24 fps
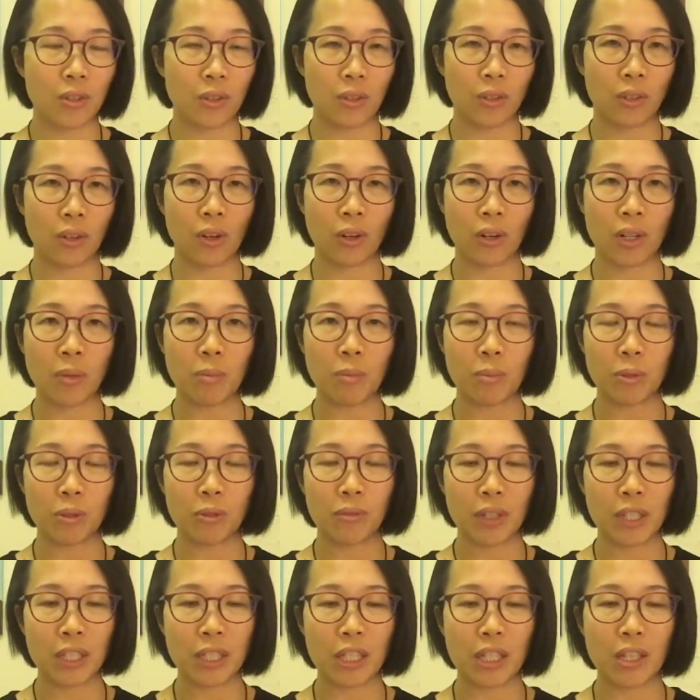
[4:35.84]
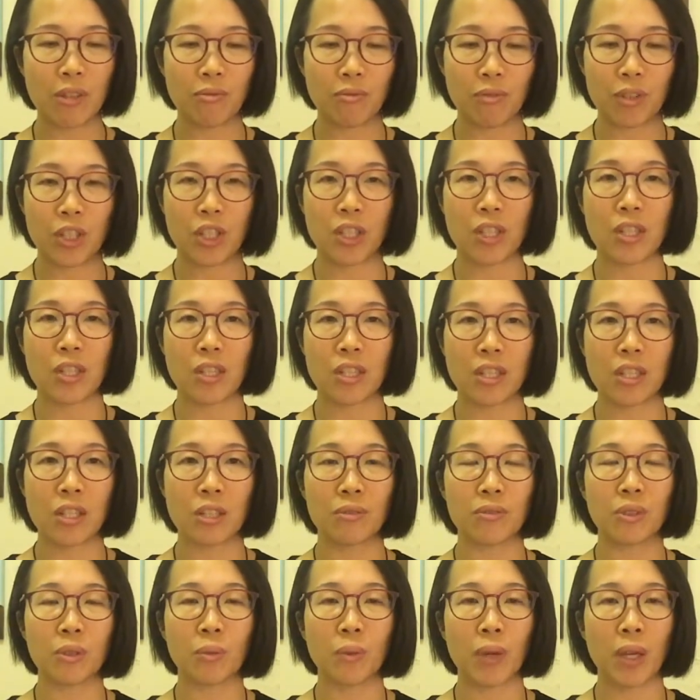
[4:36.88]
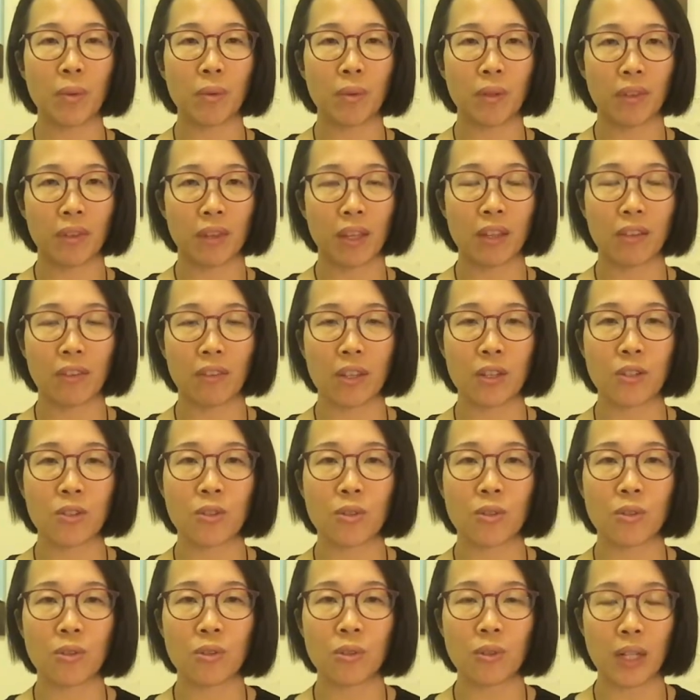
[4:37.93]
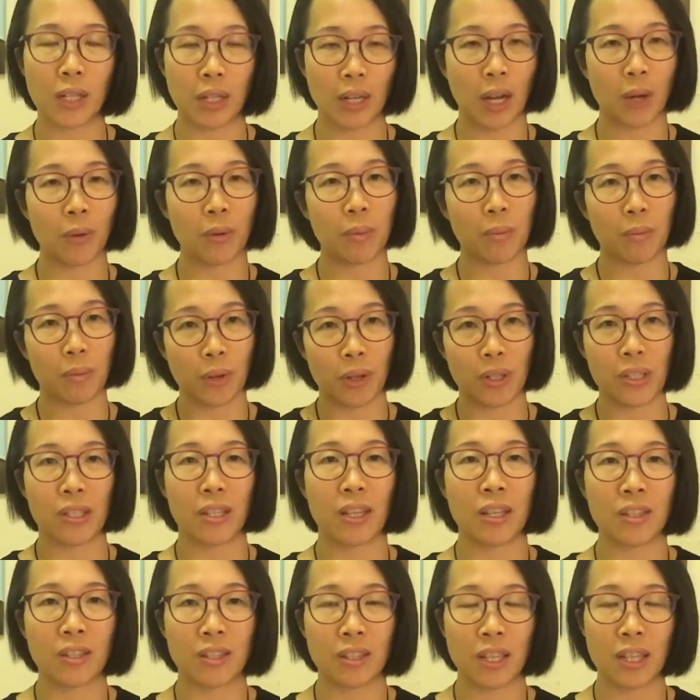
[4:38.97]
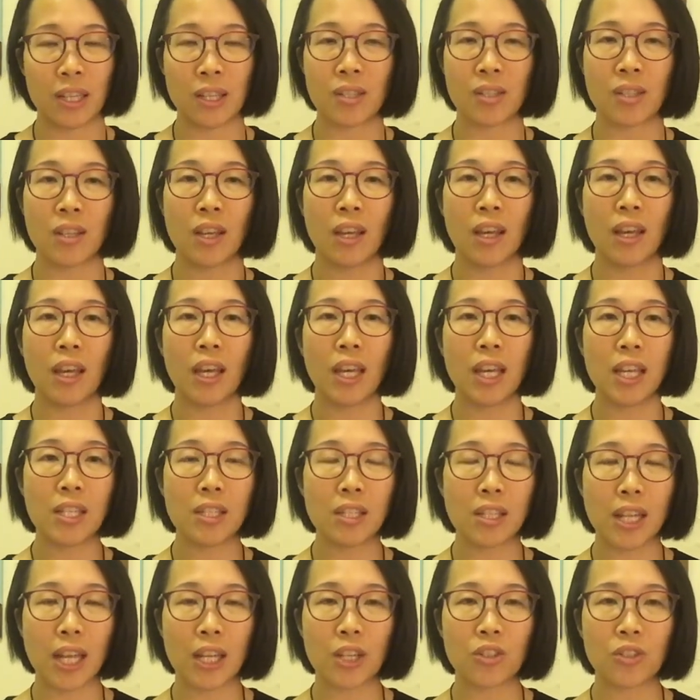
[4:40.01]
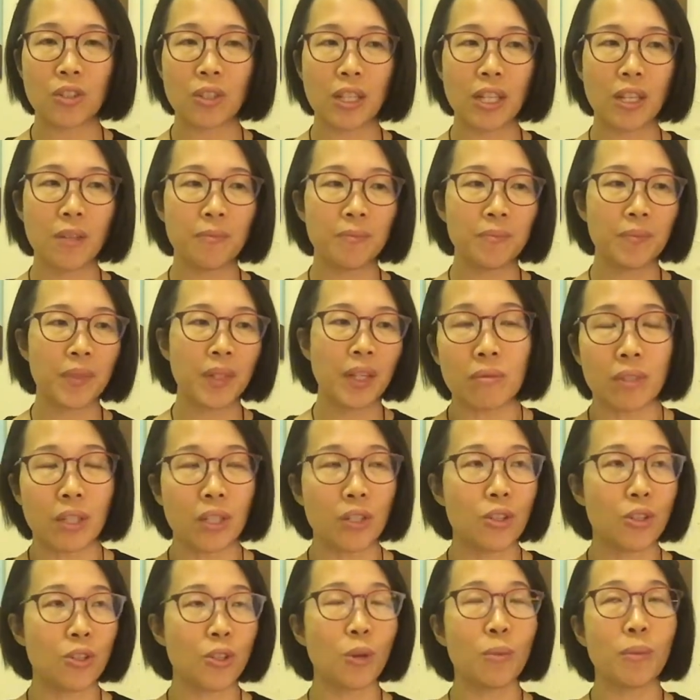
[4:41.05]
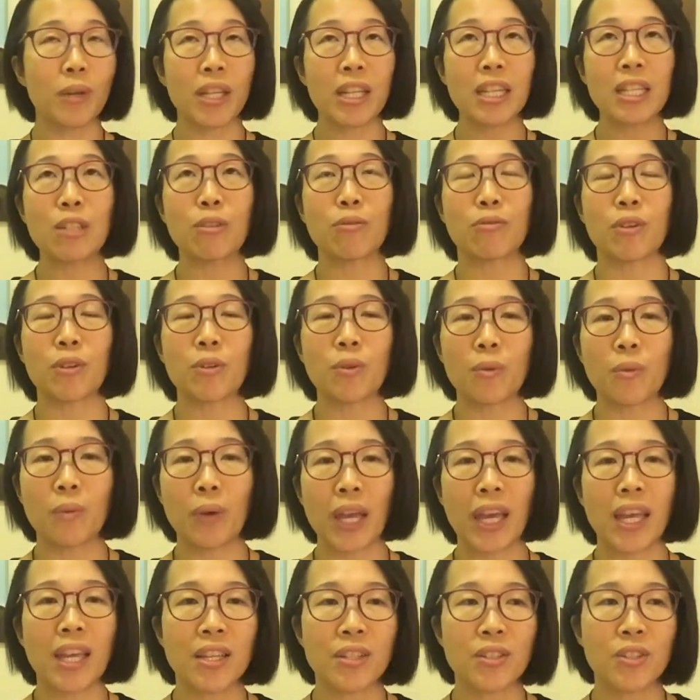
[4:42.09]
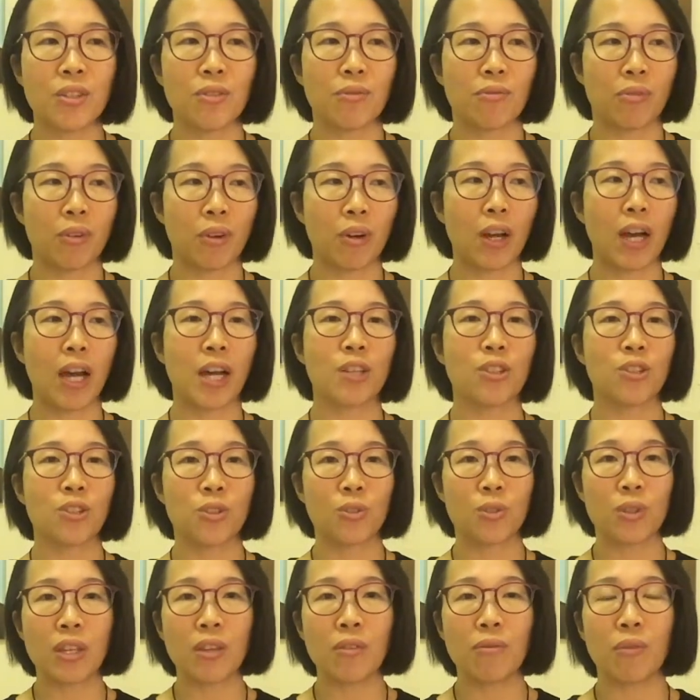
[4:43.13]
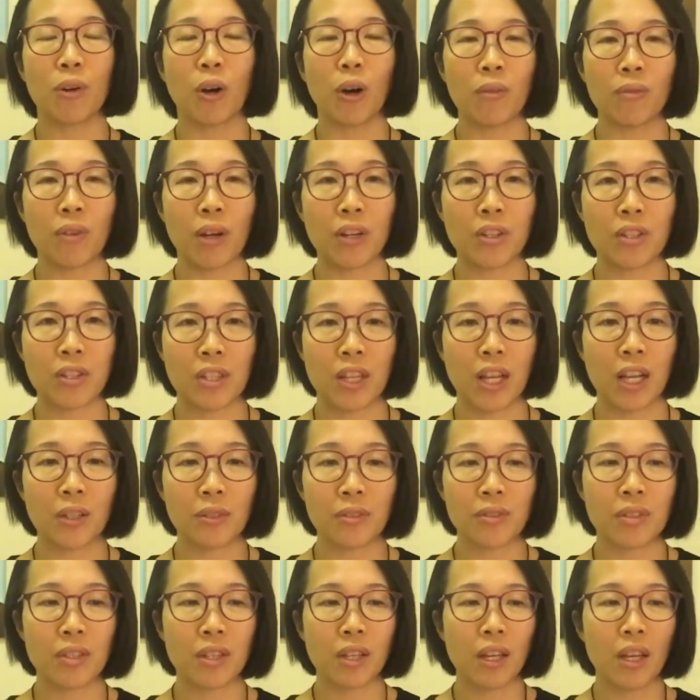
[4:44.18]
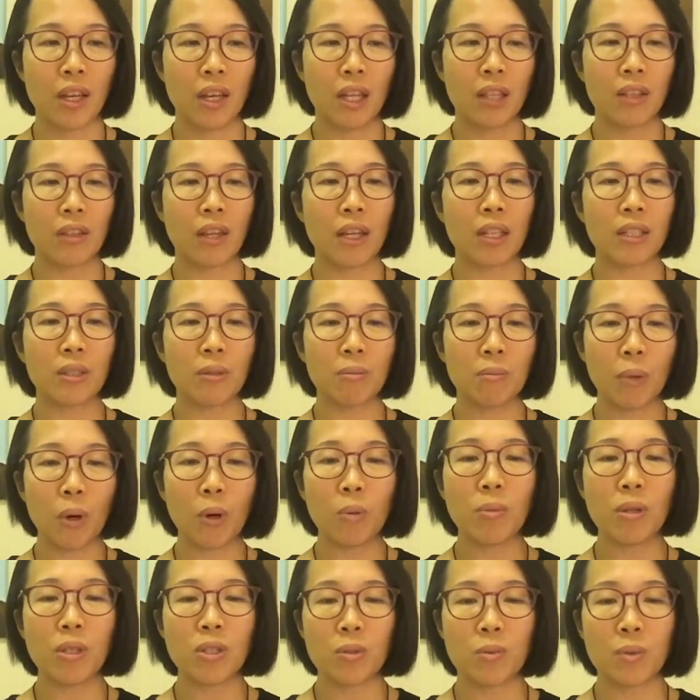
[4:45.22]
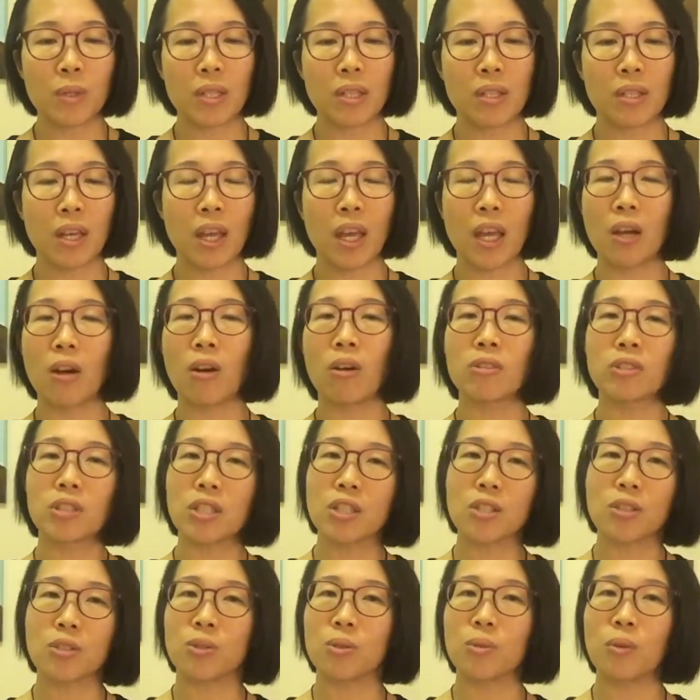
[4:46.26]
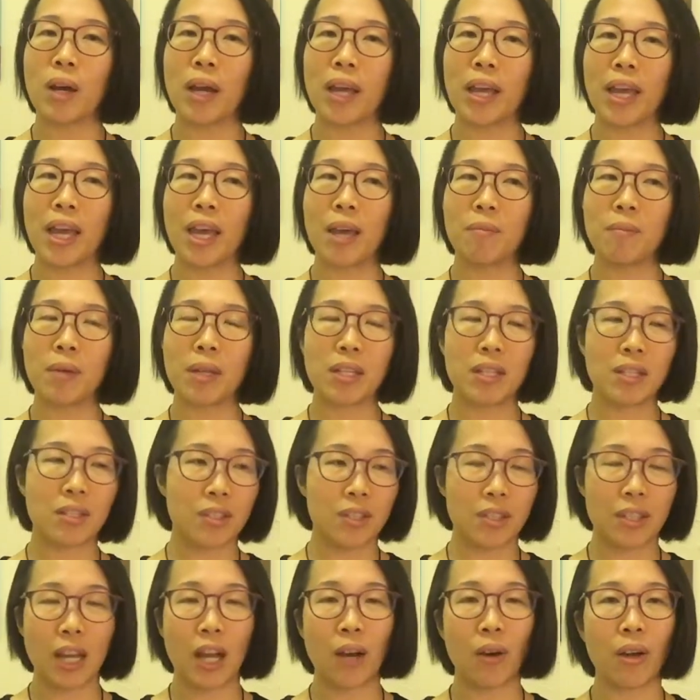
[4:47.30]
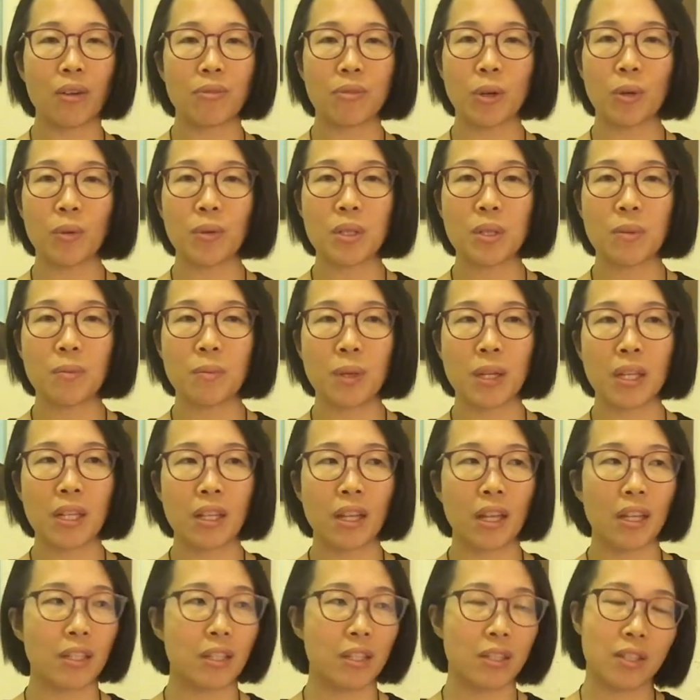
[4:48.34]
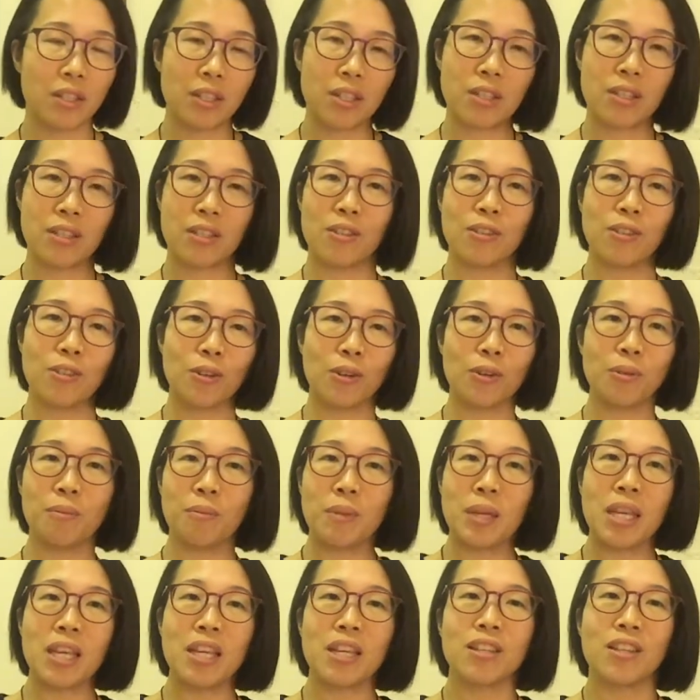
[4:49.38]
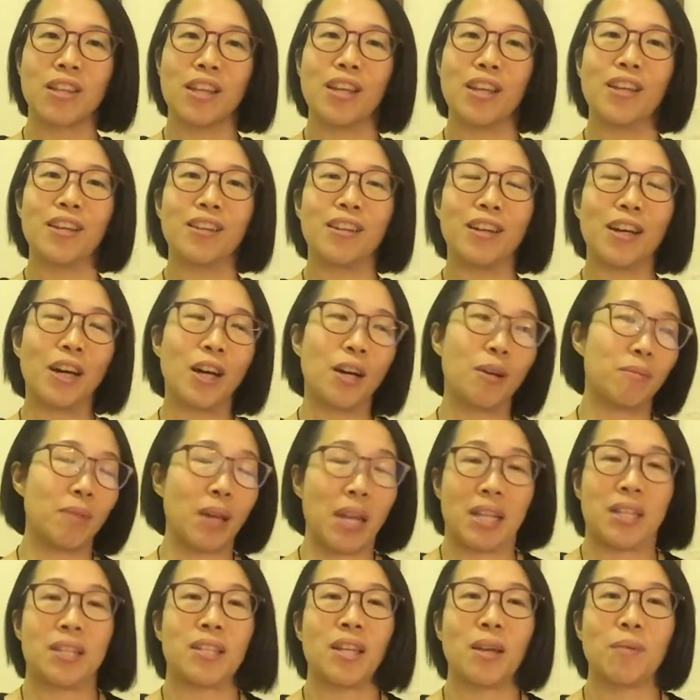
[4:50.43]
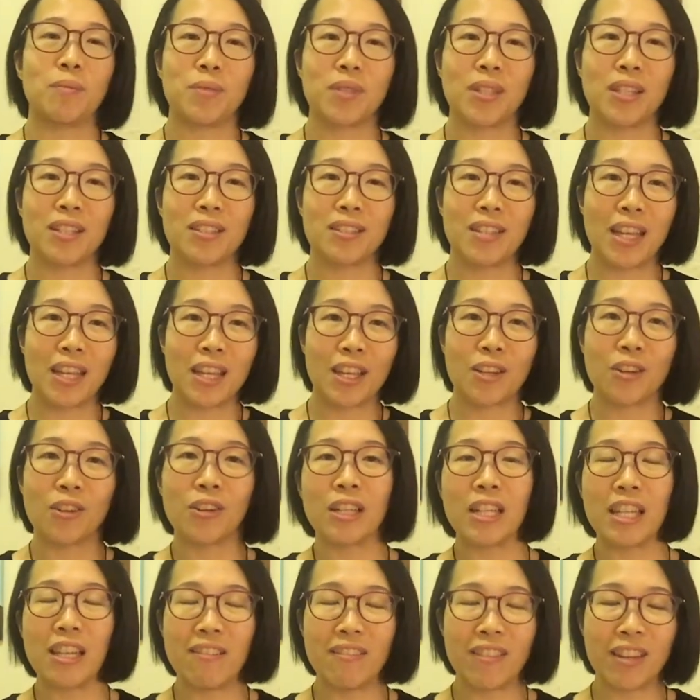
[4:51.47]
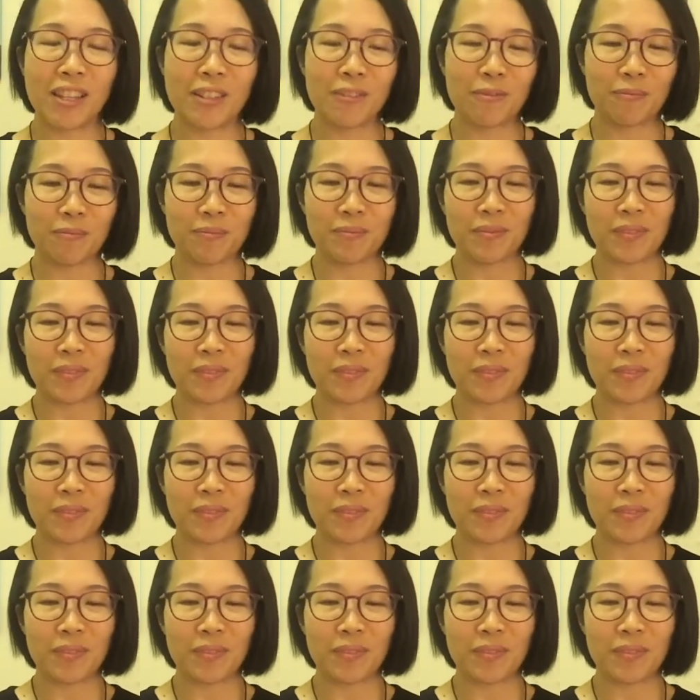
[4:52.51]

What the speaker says: or improving the efficiency of the way we think things through and how we process things intellectually. There's so many different ways for us to evolve ourselves, that the moment we say, oh, this is who I am and this is how I've always been and this is me, accept it, take it or leave it,